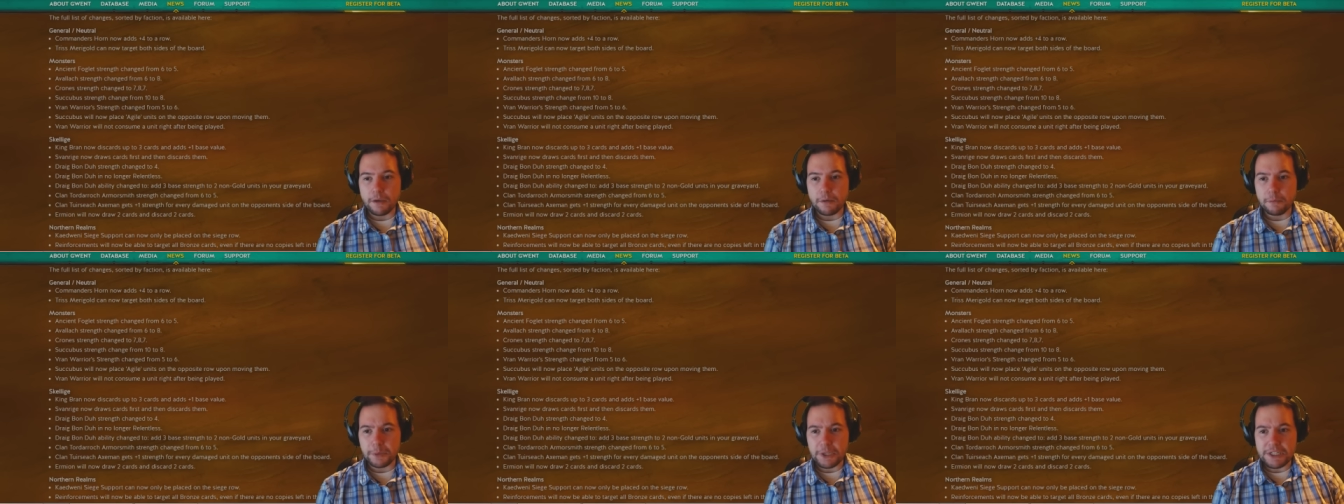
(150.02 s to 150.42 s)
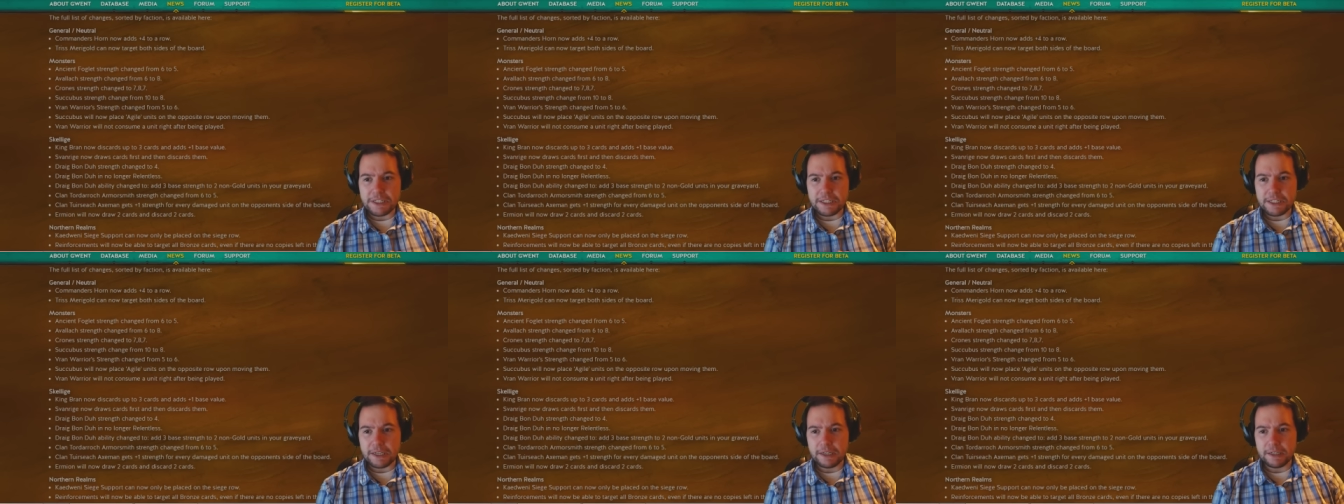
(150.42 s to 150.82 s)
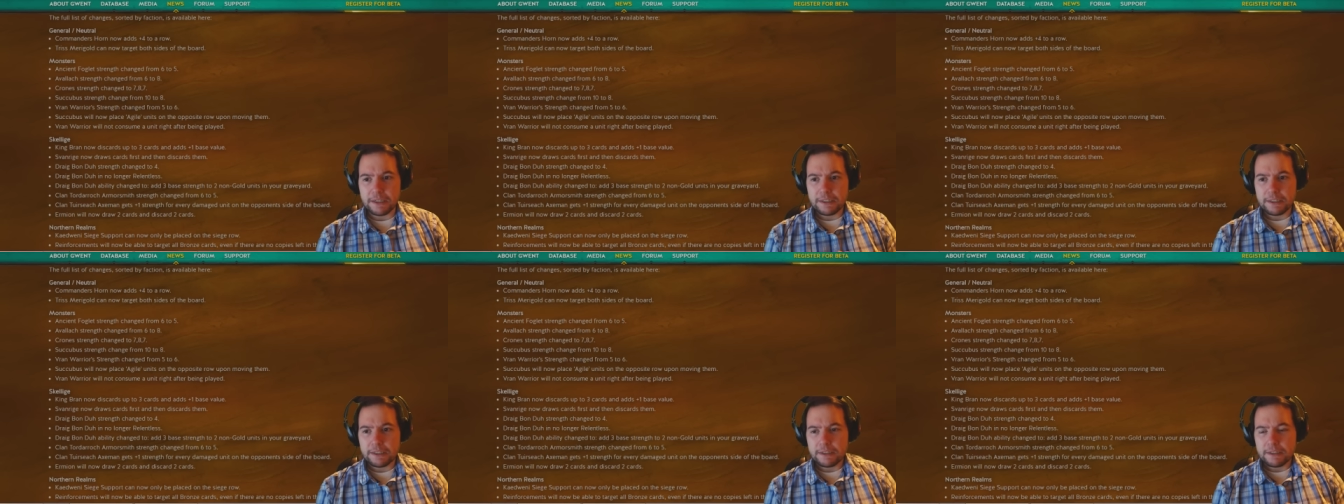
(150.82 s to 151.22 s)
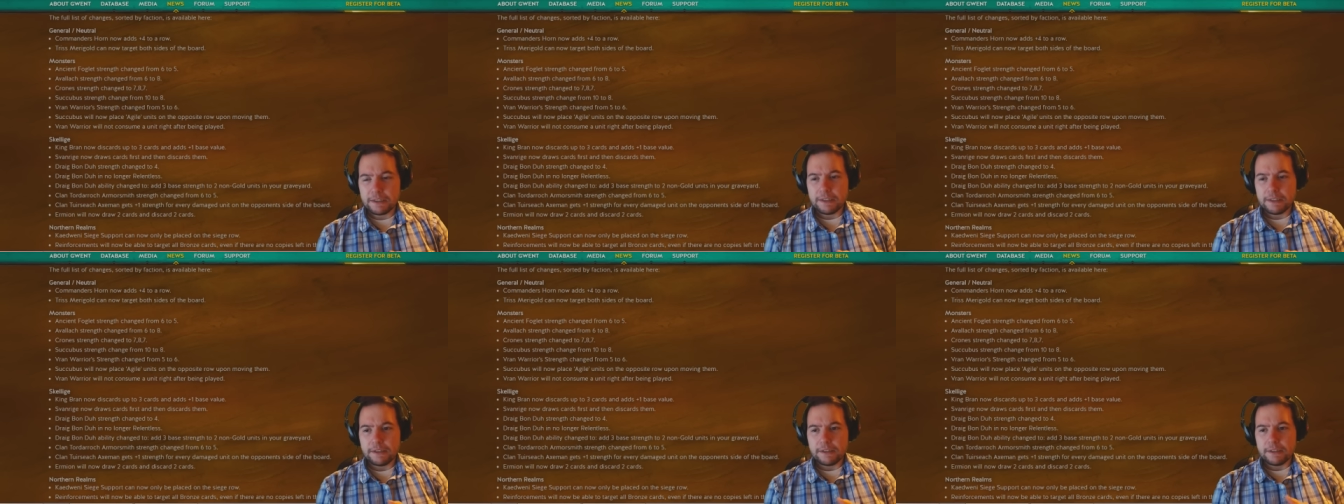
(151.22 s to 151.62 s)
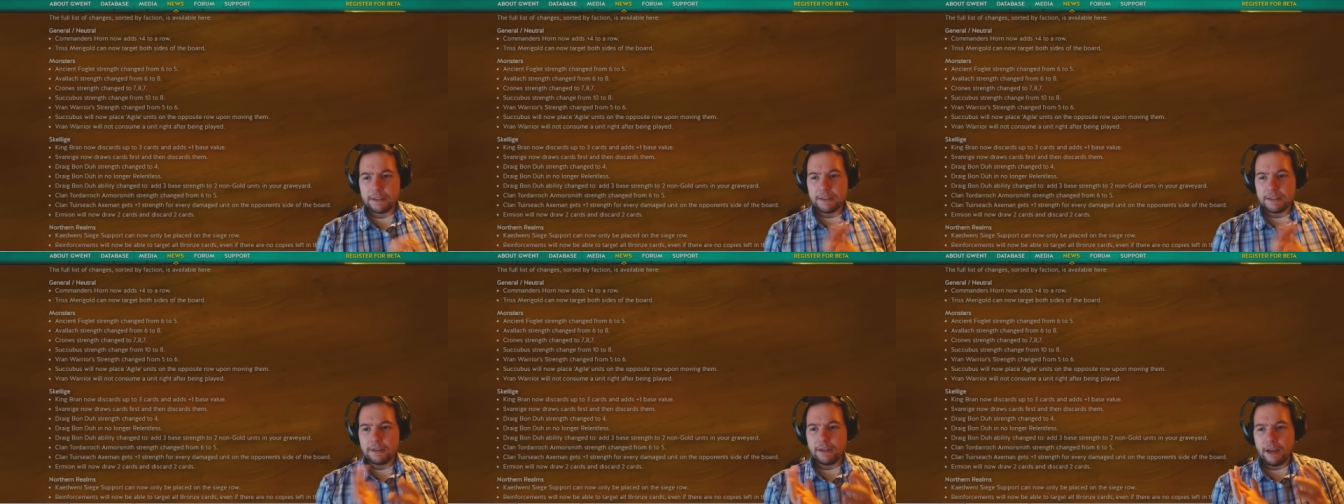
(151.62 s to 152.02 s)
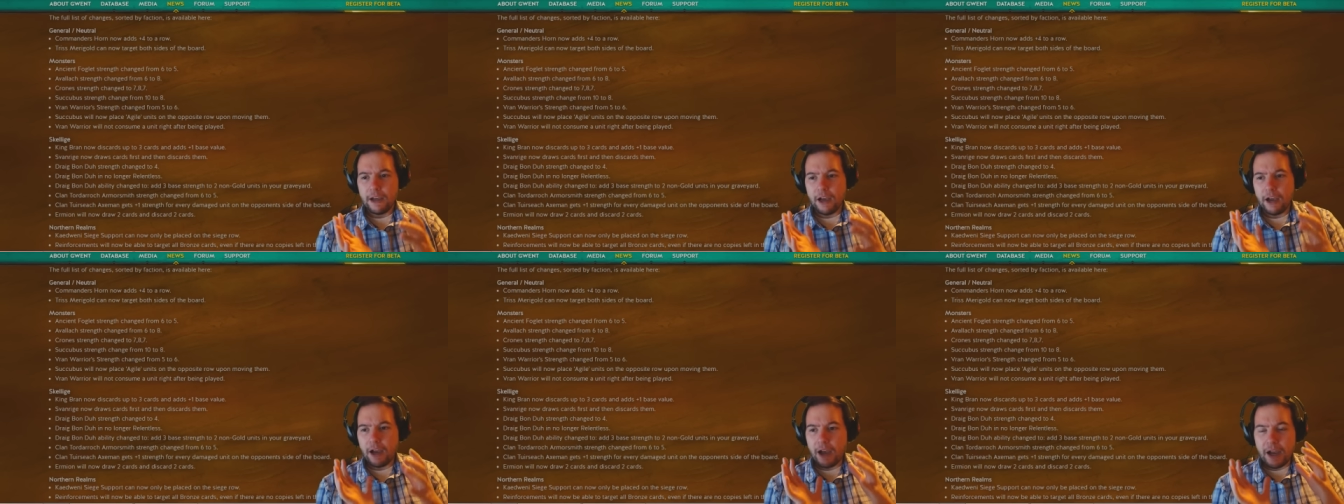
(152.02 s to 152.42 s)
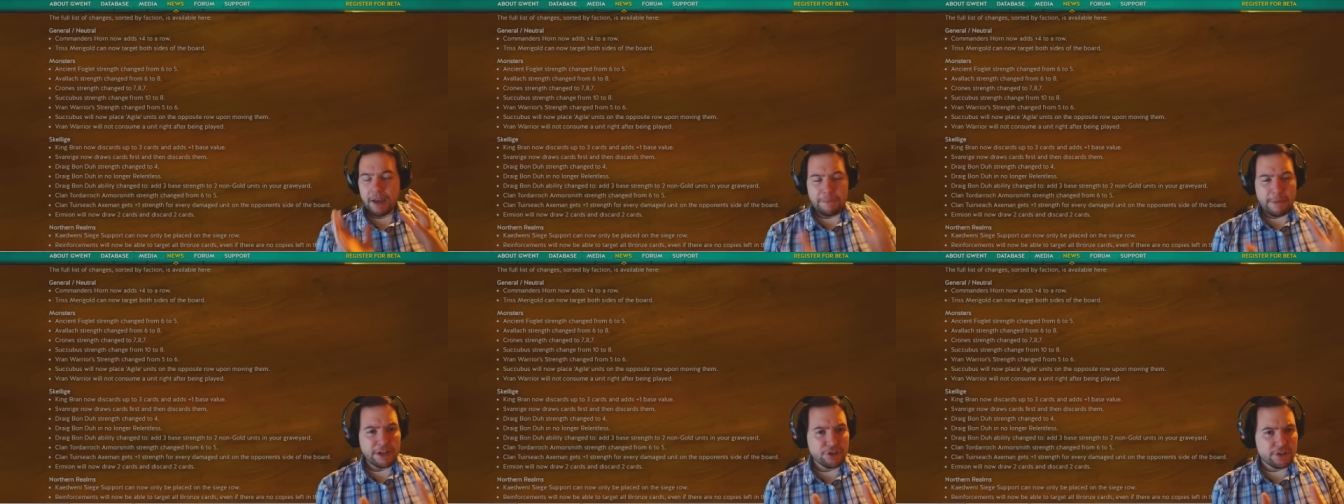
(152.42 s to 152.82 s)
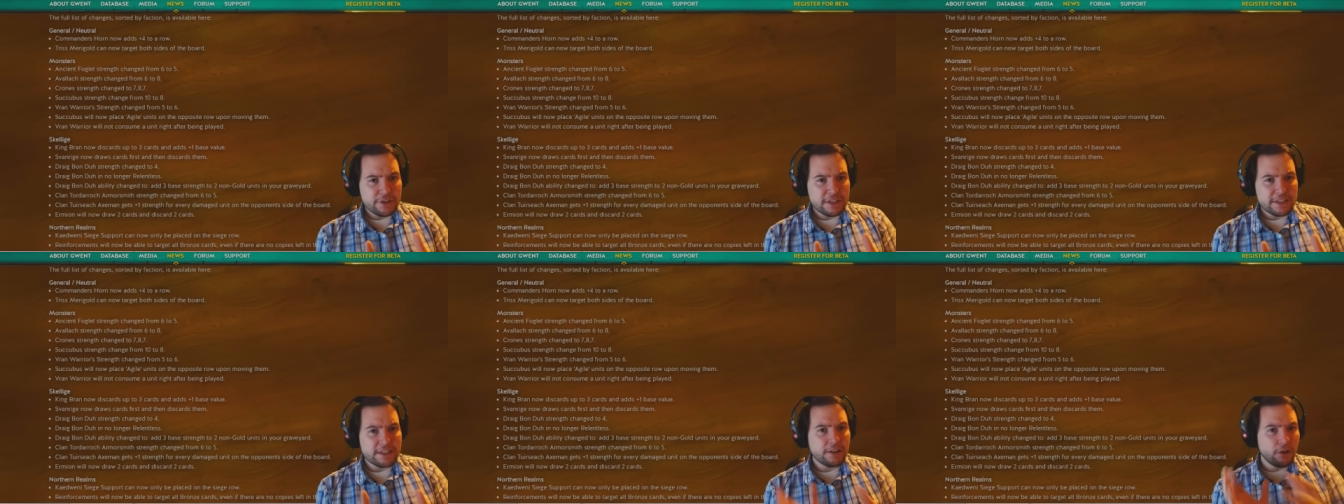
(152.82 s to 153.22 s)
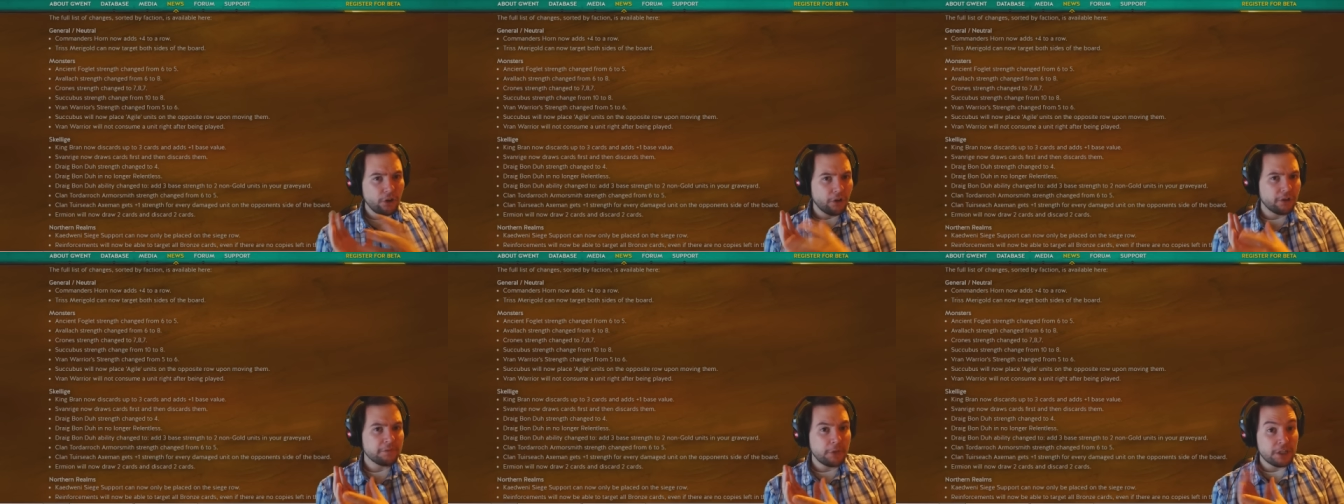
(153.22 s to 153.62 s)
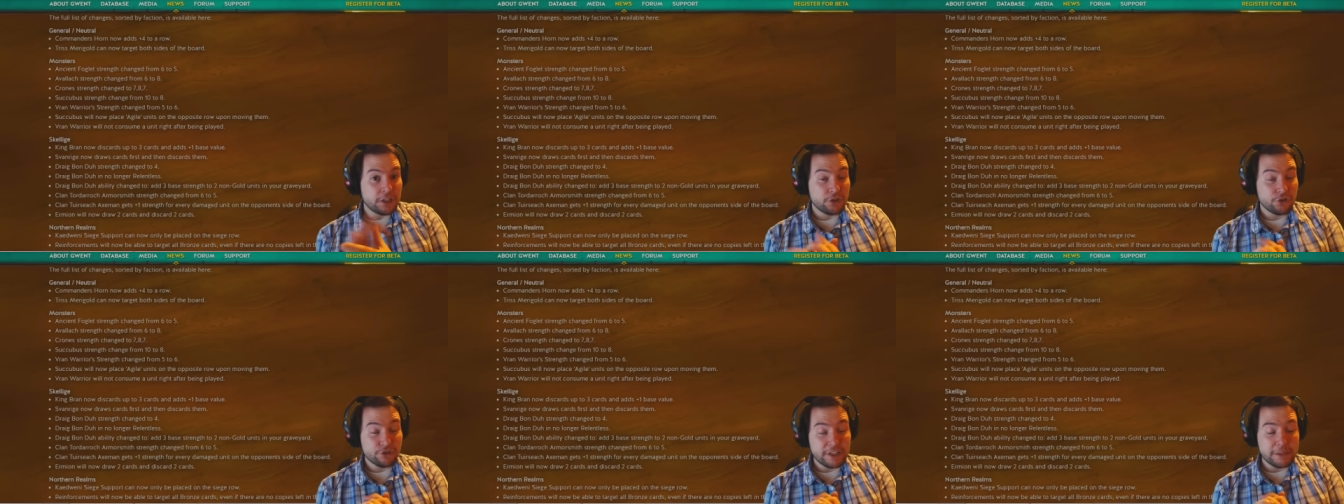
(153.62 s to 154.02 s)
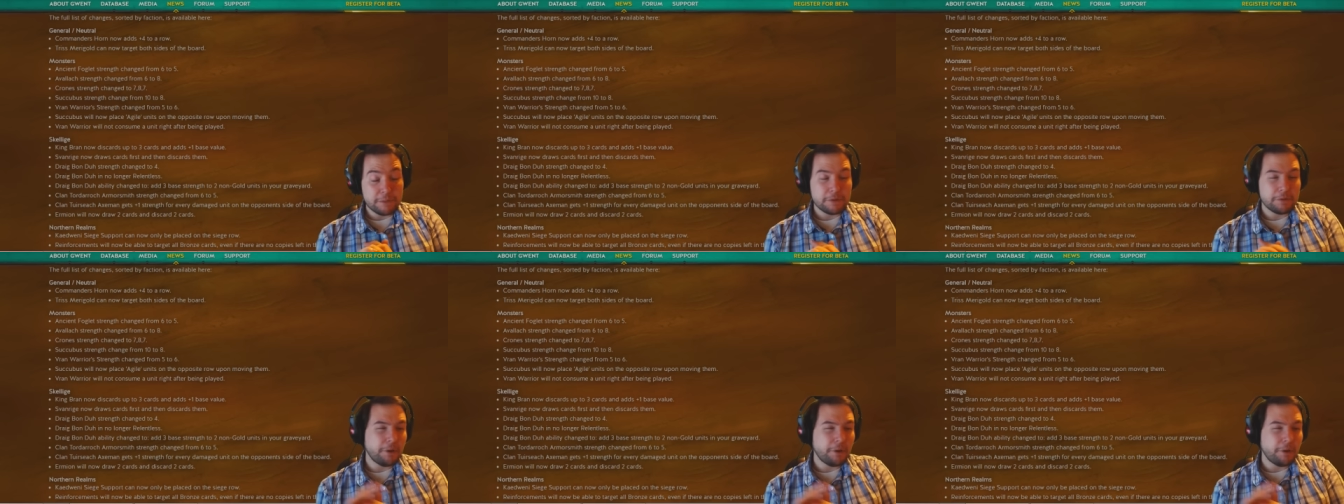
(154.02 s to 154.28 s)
But I mentioned this in a lot of my streams,